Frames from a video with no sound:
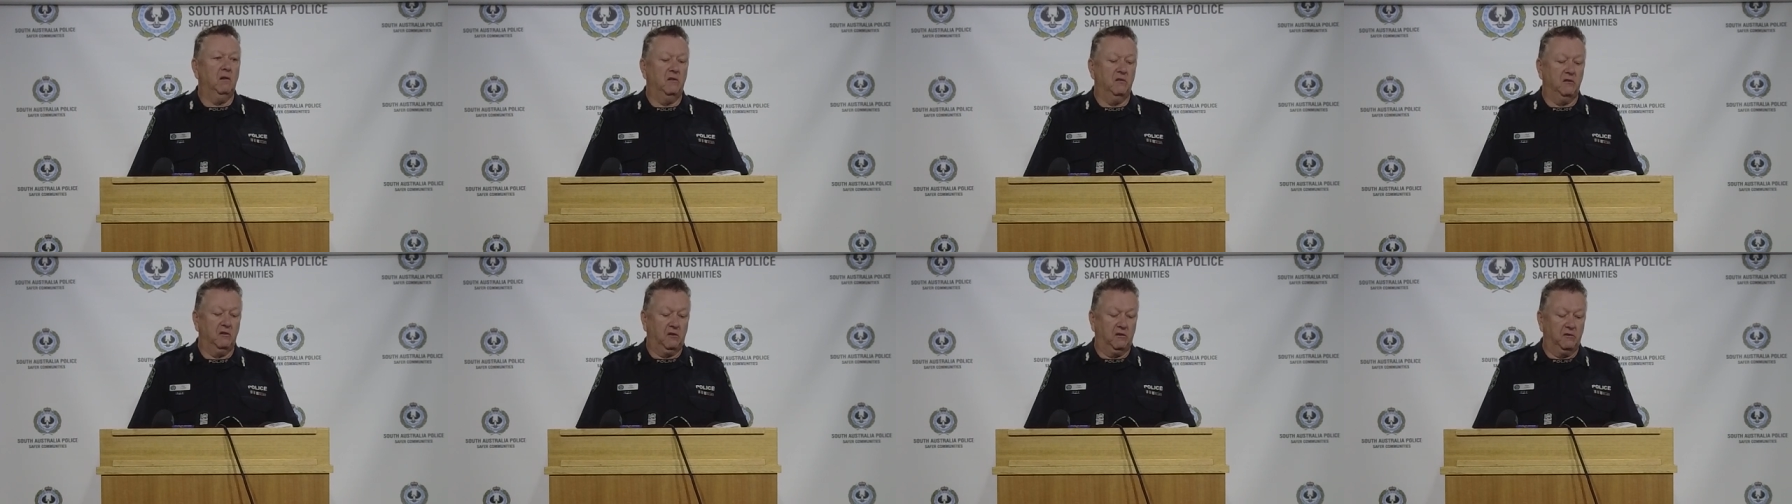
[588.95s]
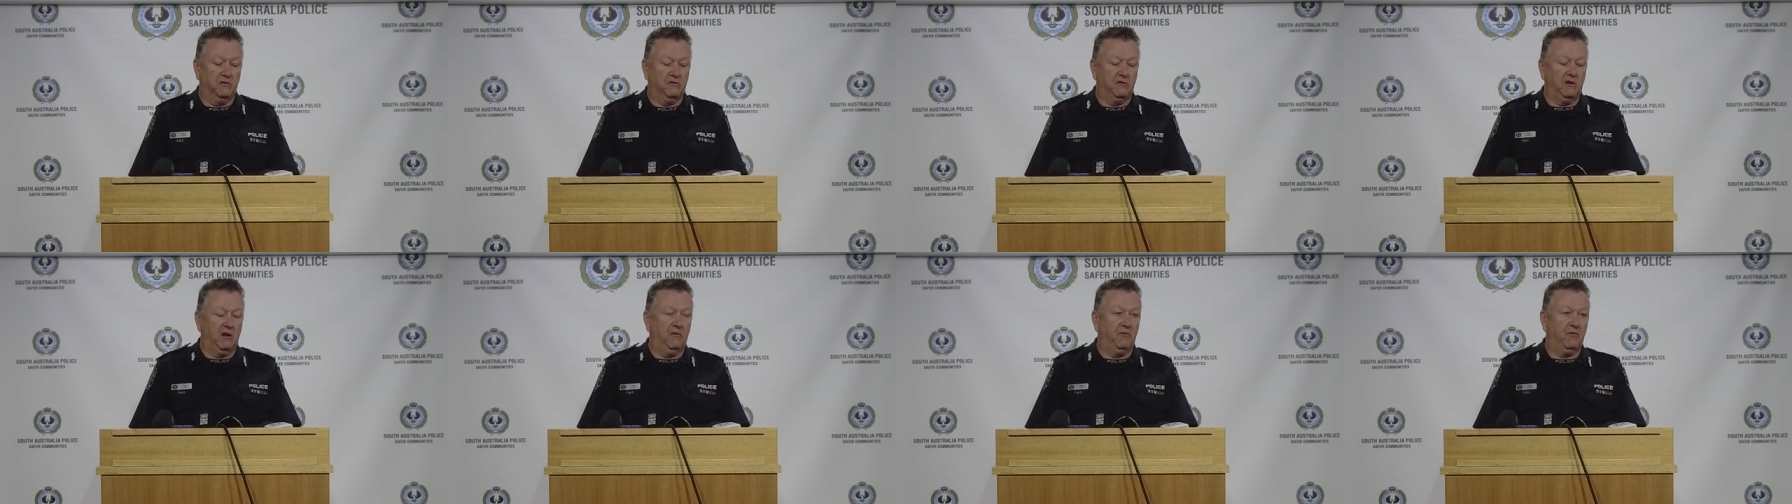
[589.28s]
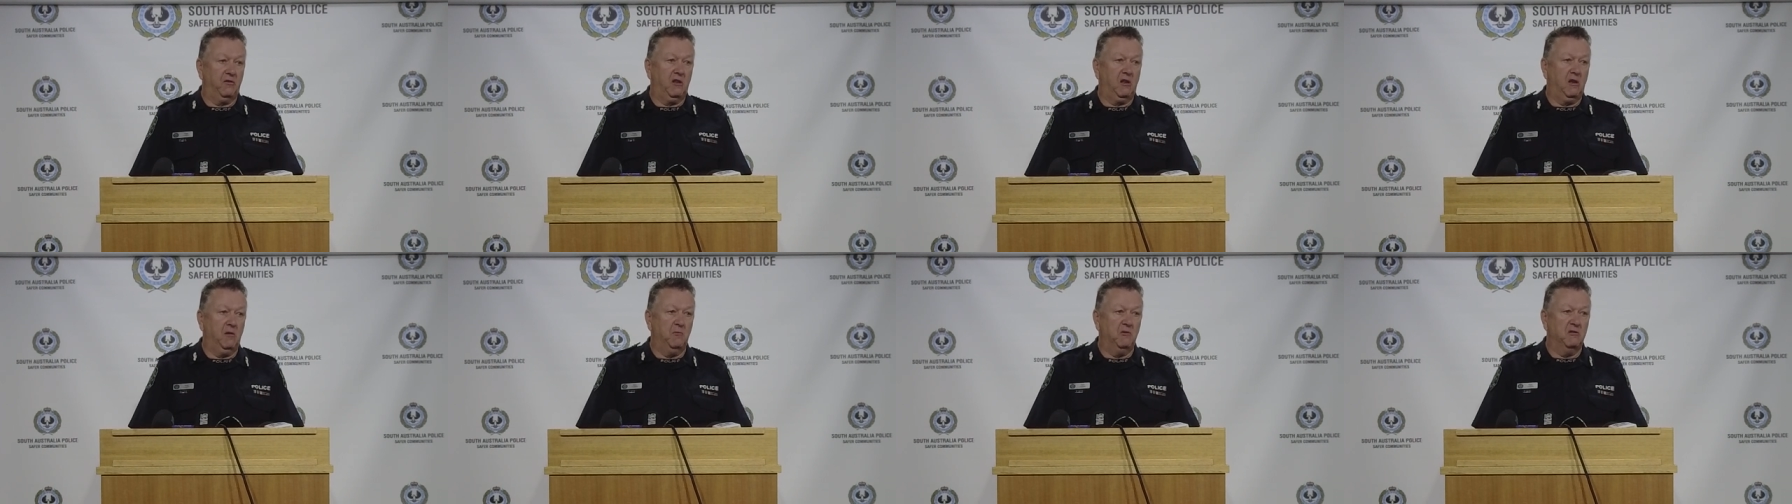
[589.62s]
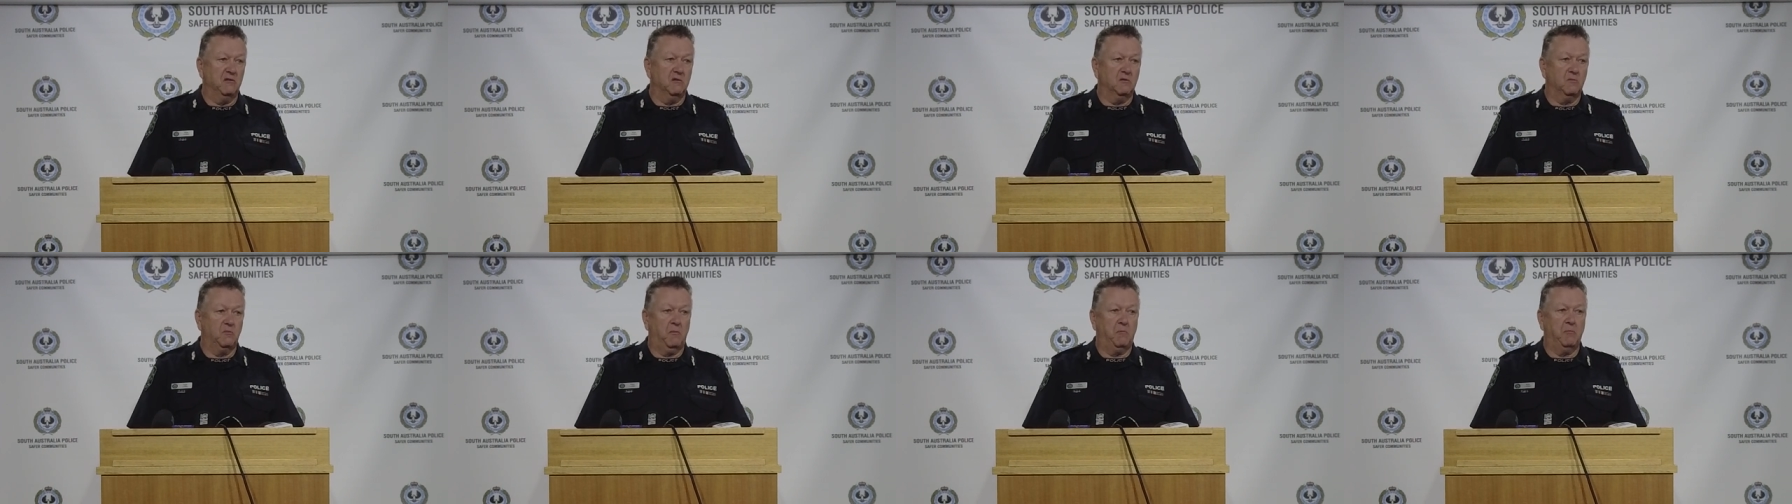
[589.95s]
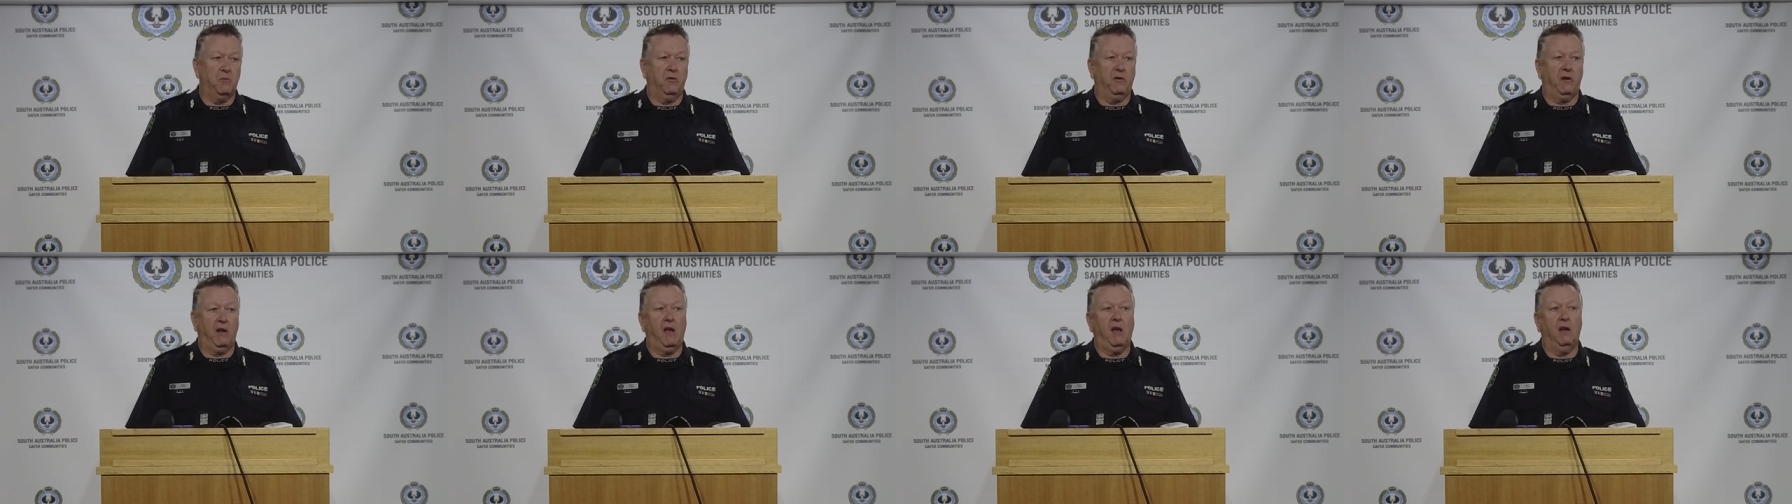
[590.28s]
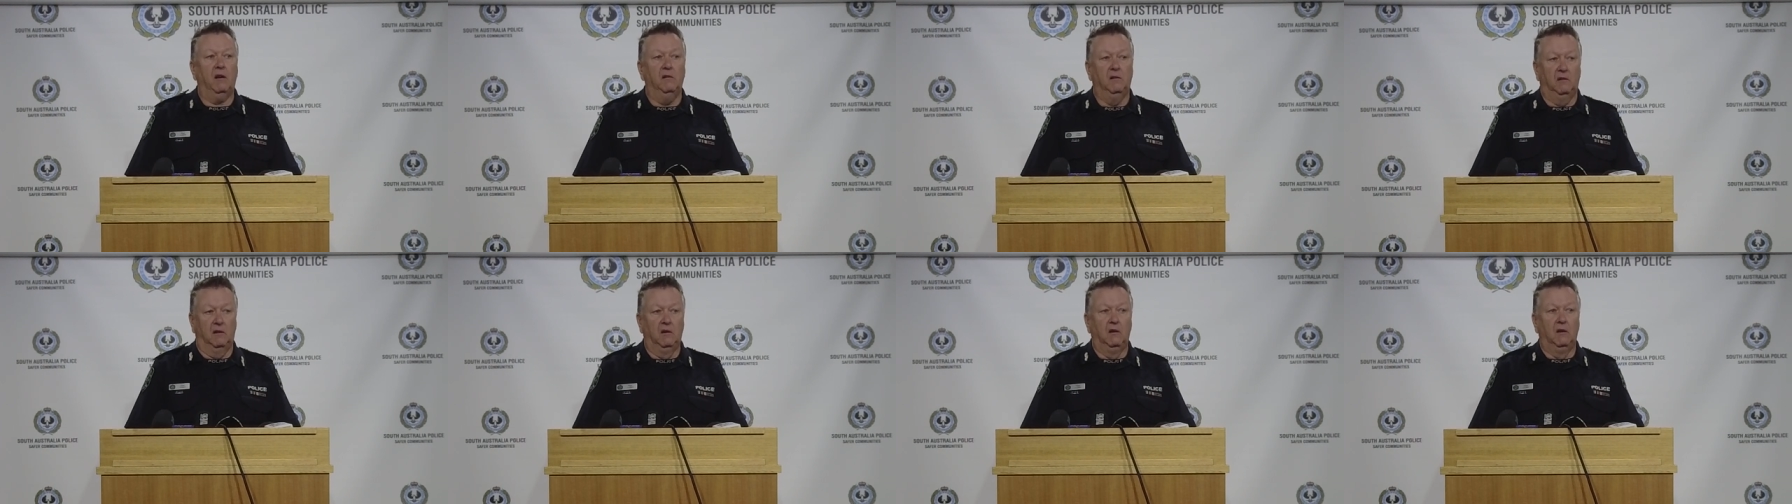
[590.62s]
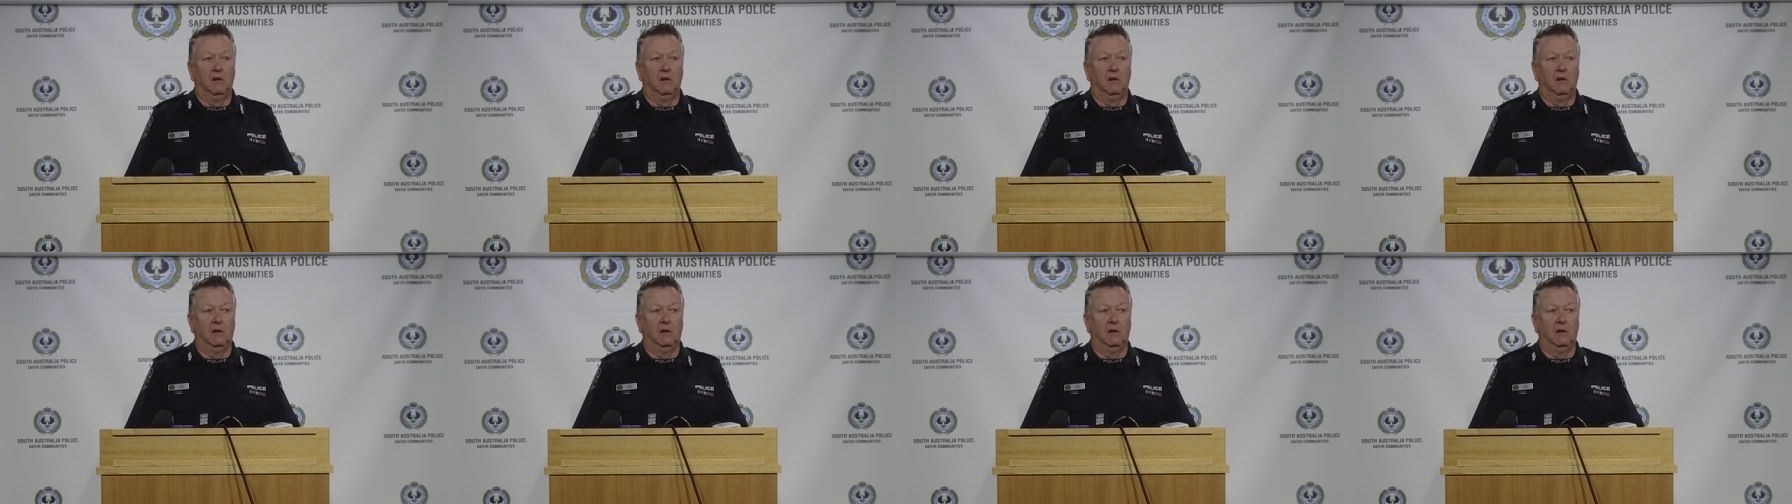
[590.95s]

as you can see from the images we put out.